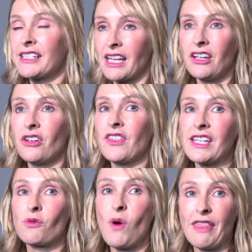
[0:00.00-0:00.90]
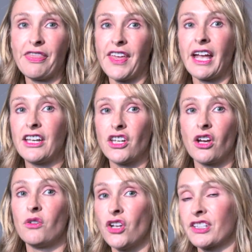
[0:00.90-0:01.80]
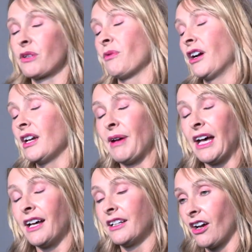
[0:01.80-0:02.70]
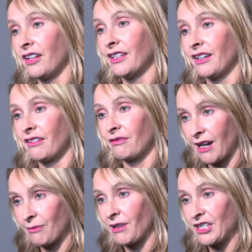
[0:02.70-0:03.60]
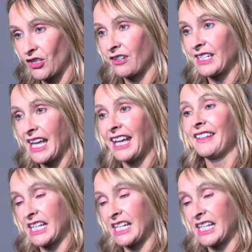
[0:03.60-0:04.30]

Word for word: tell you there's one thing I know not to worry about on the runway show day,